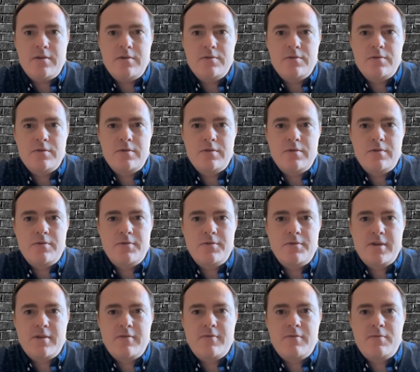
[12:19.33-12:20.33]
so that you don't
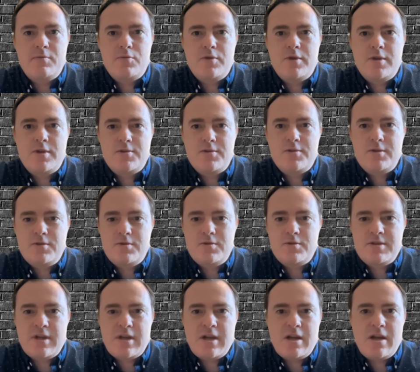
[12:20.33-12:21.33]
think of them traditionally as
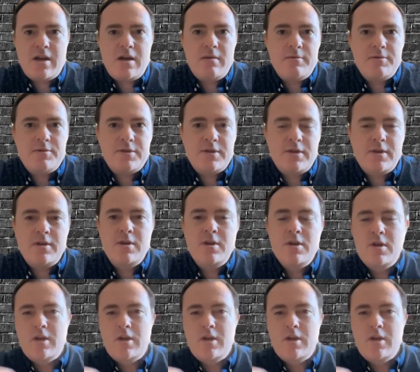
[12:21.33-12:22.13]
using AI, but saying,